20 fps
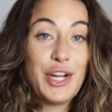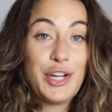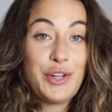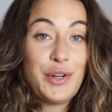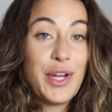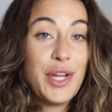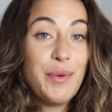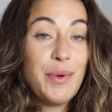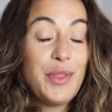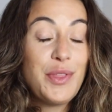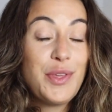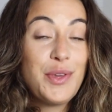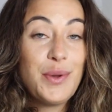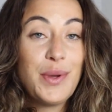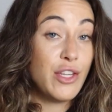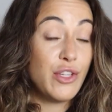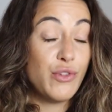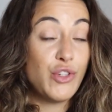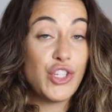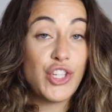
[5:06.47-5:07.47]
agree with you.
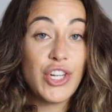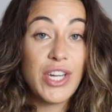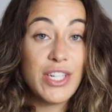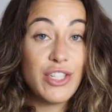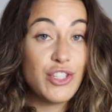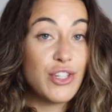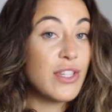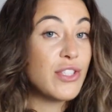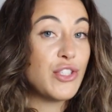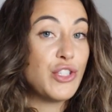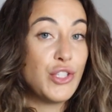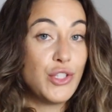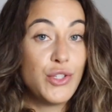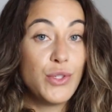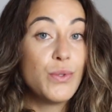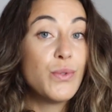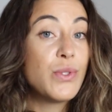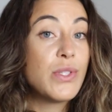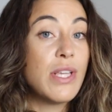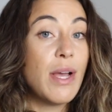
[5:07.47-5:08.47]
You shouldn't just
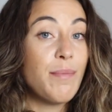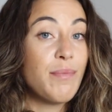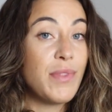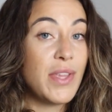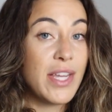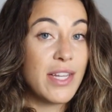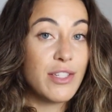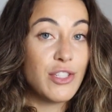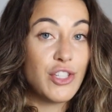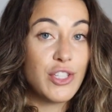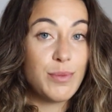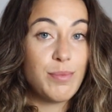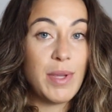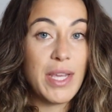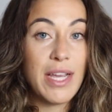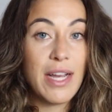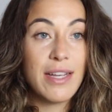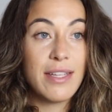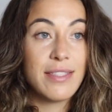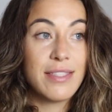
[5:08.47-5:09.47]
do something just
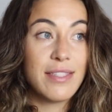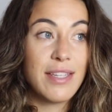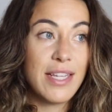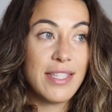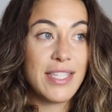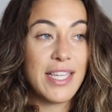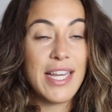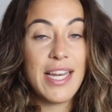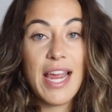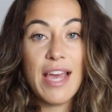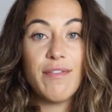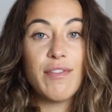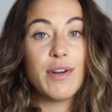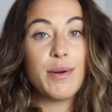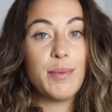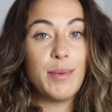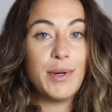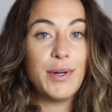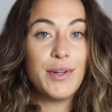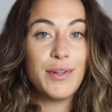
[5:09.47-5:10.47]
because it's
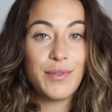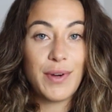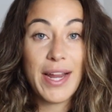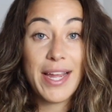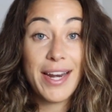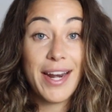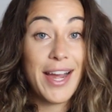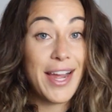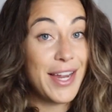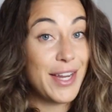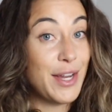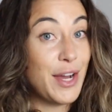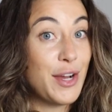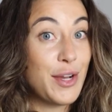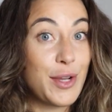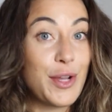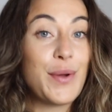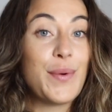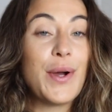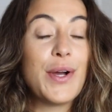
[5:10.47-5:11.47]
inevitable, right? I
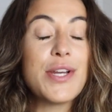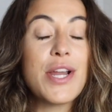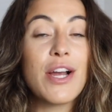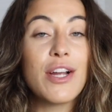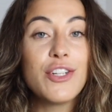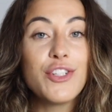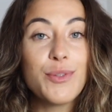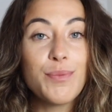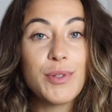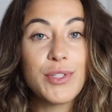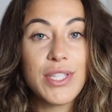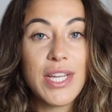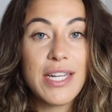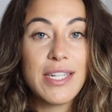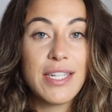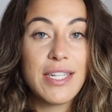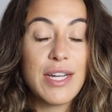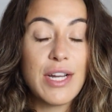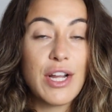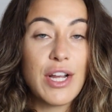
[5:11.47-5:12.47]

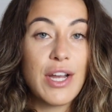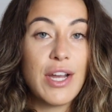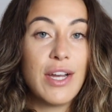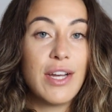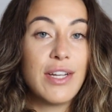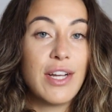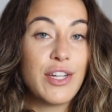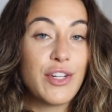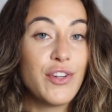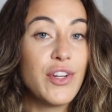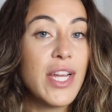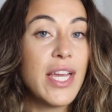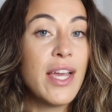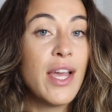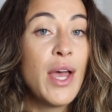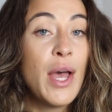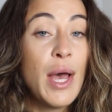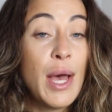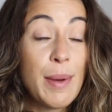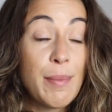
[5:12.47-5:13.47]
100% uh, uh,
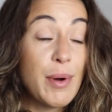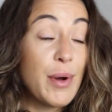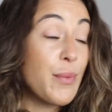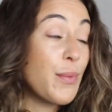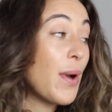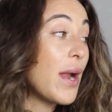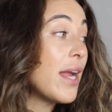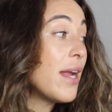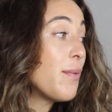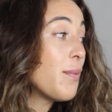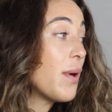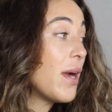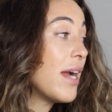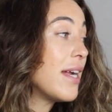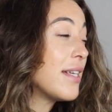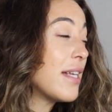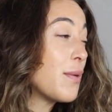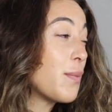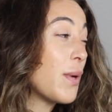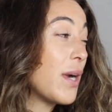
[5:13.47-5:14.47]
agree. But right where
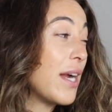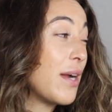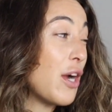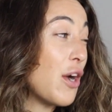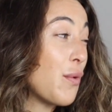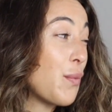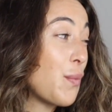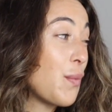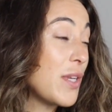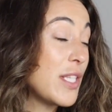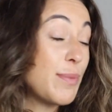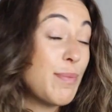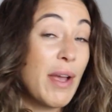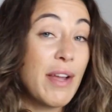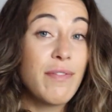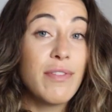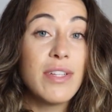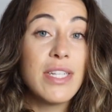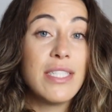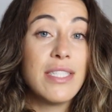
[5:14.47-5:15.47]
I, where I
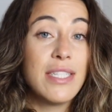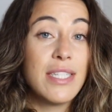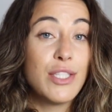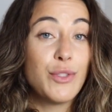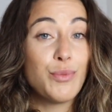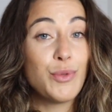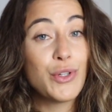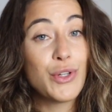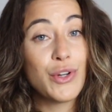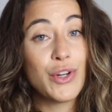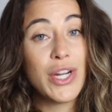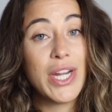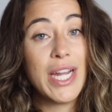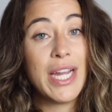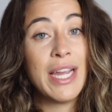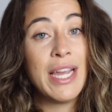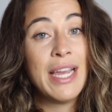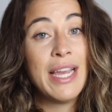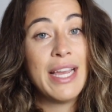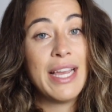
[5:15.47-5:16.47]
respectfully
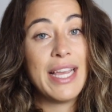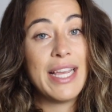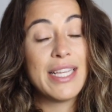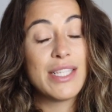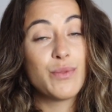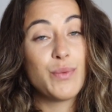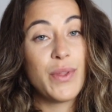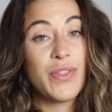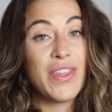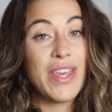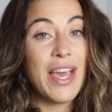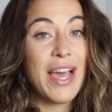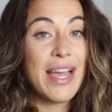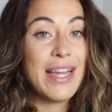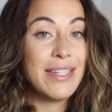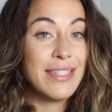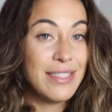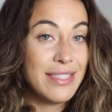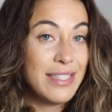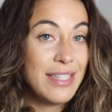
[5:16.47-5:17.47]
disagree is with the
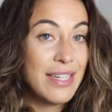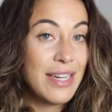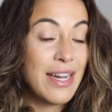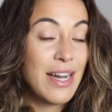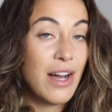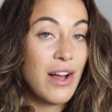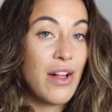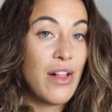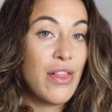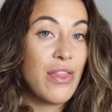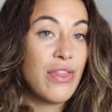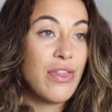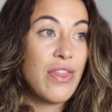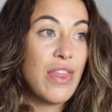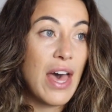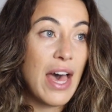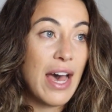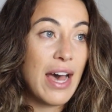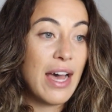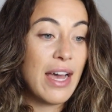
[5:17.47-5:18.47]
idea
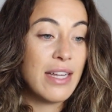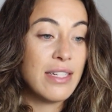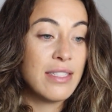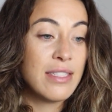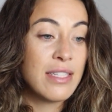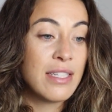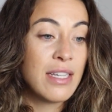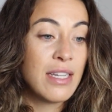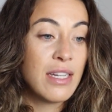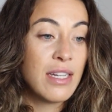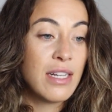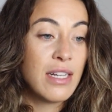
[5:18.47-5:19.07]
that